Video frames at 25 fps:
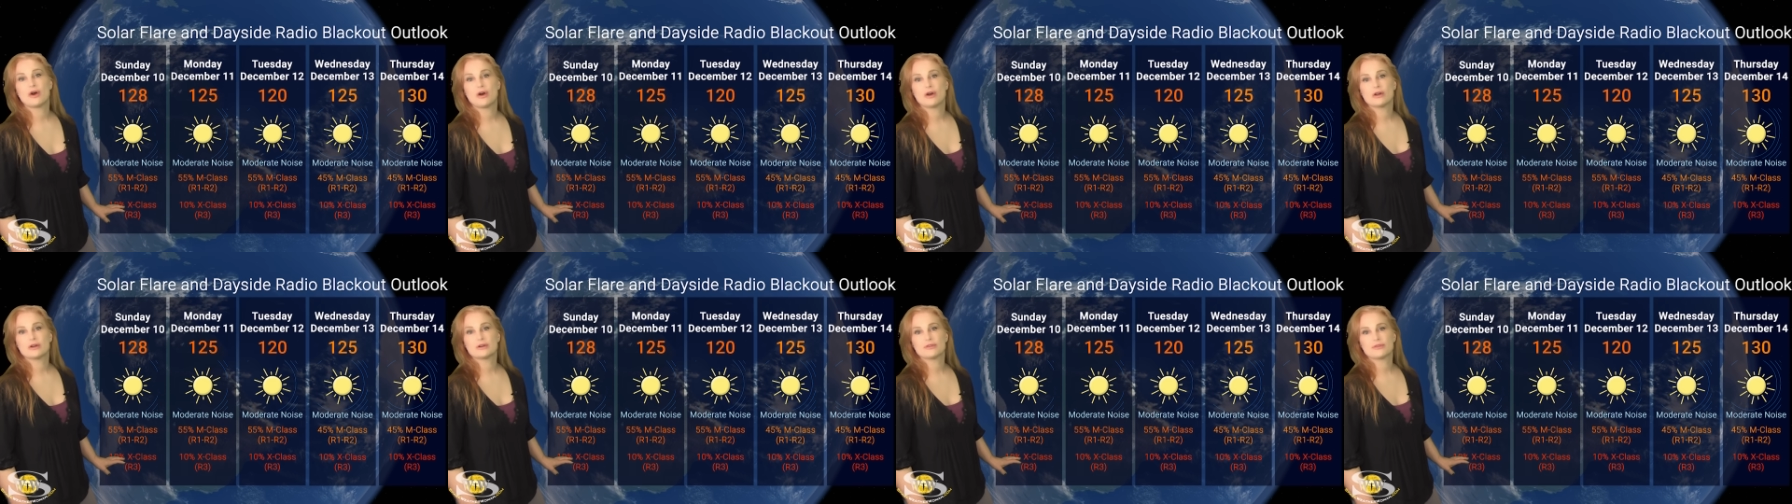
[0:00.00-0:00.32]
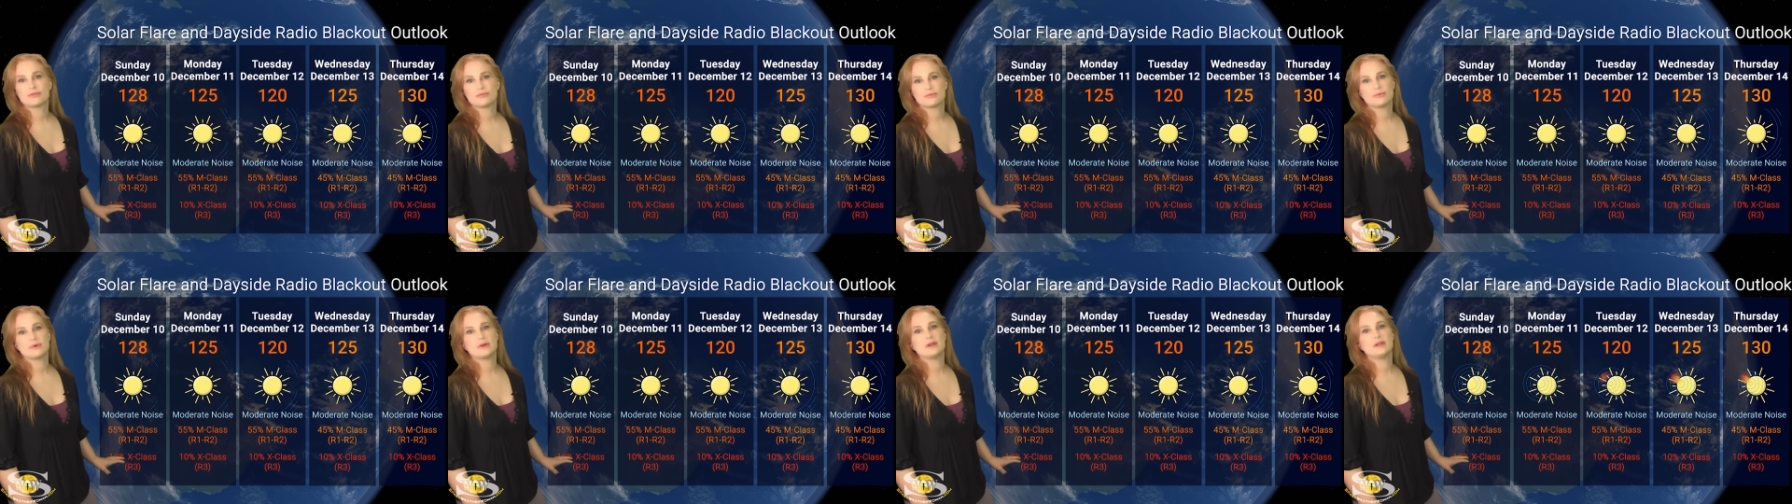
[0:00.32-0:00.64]
R to
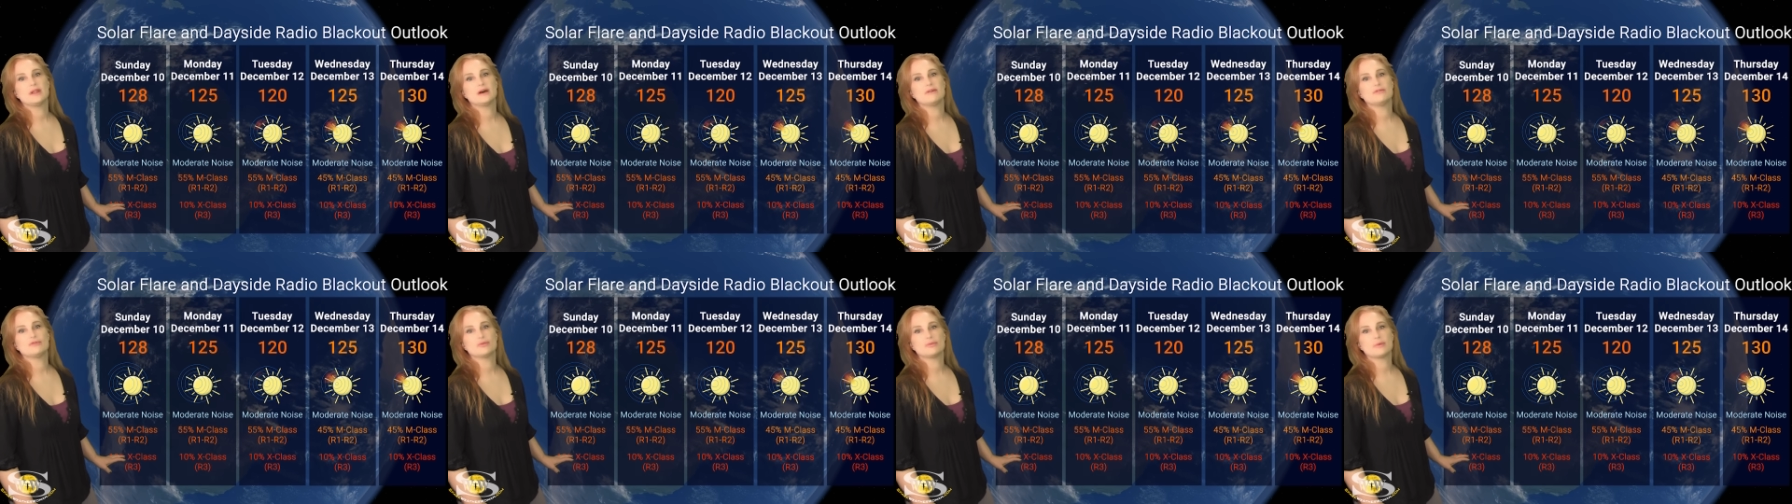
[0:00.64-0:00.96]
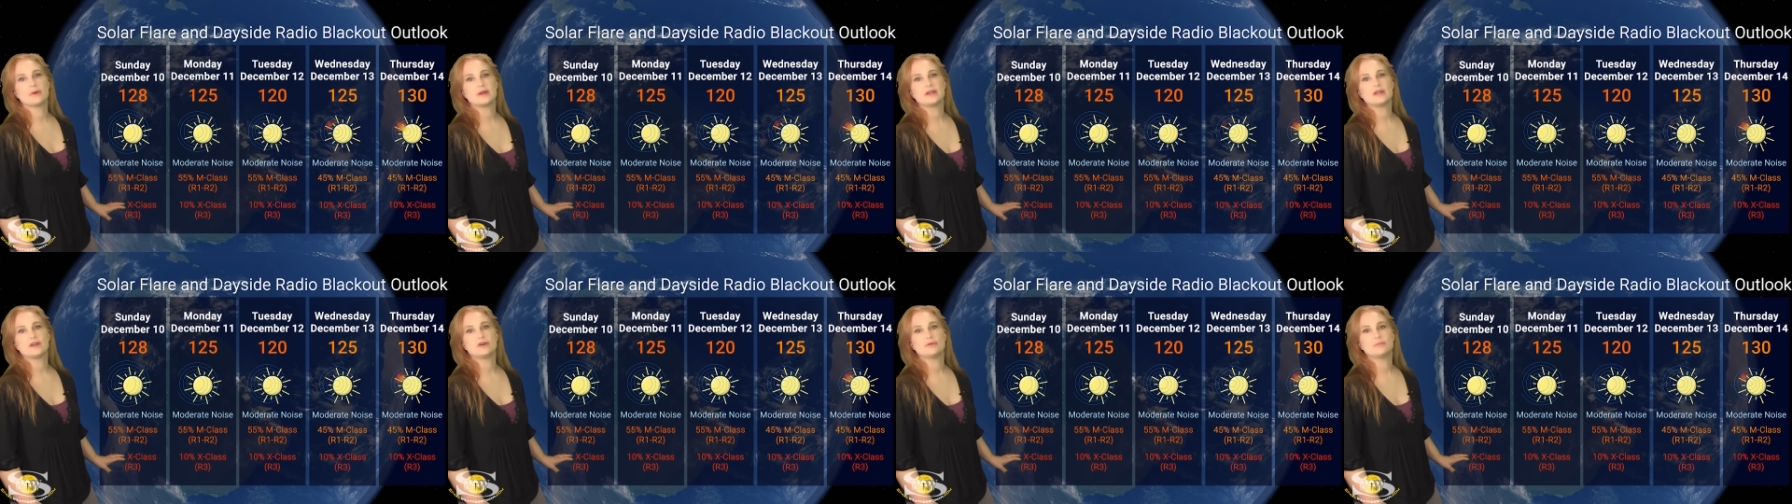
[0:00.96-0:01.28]
3 level
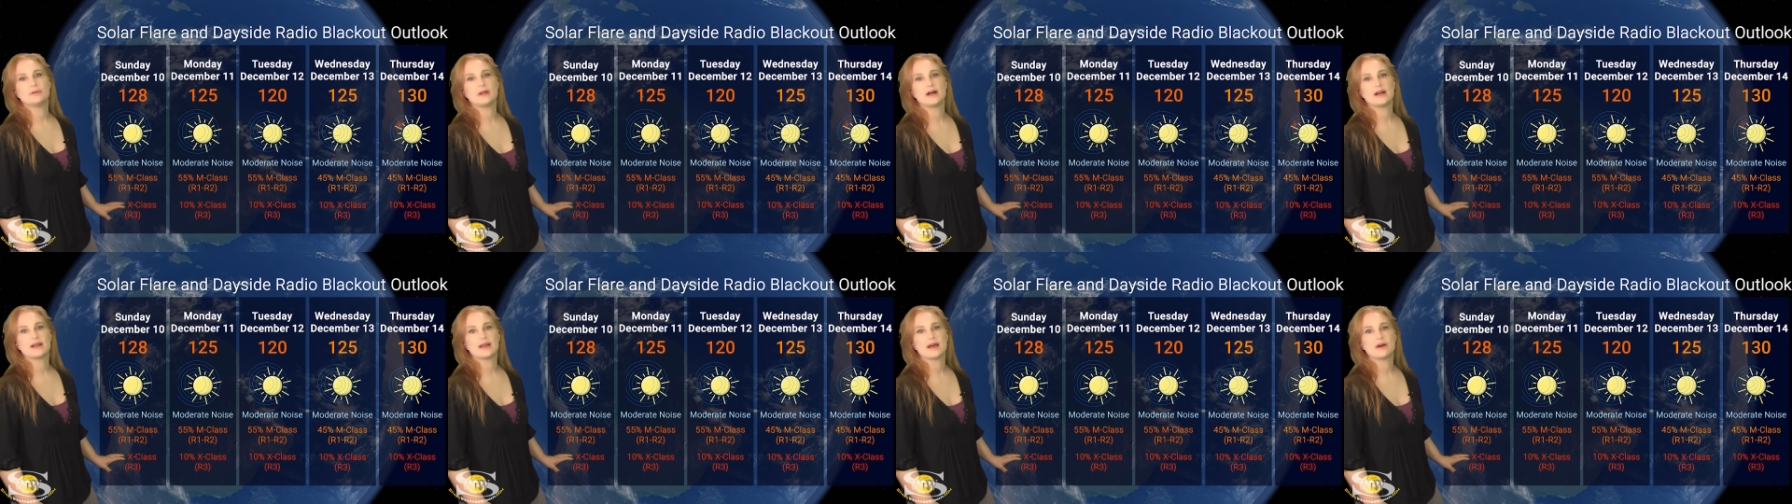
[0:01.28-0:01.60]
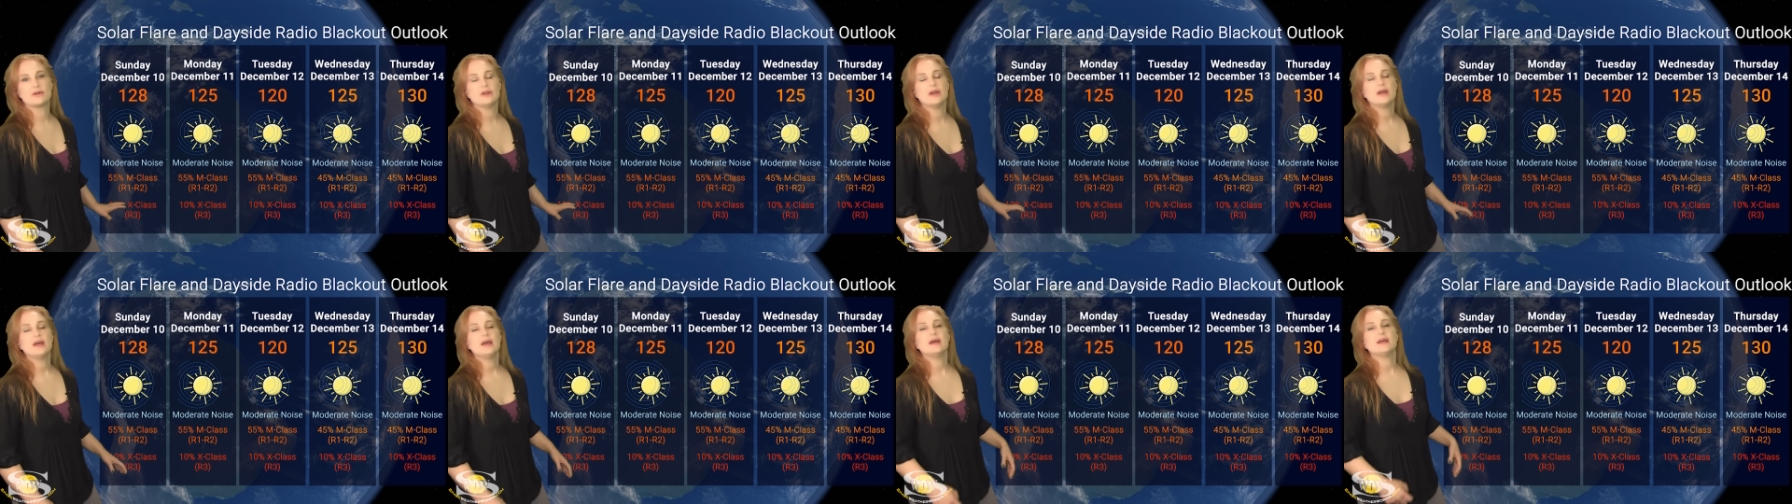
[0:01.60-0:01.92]
radio
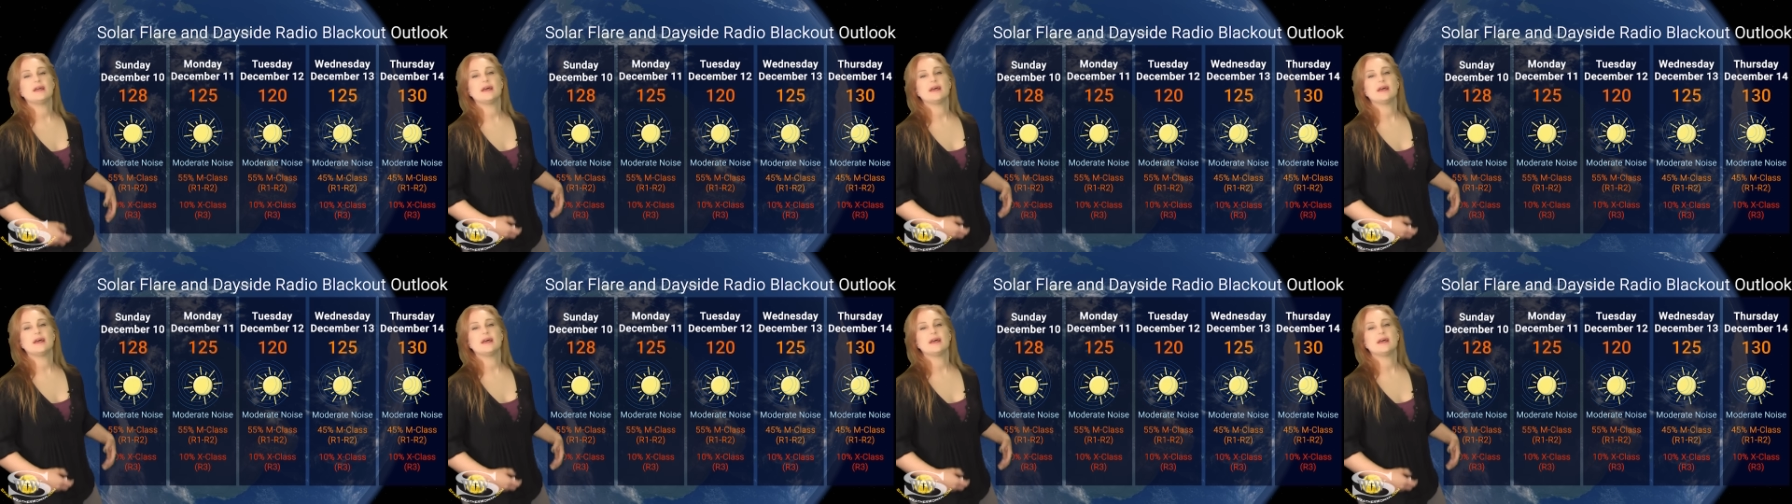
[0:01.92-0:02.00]
blackout.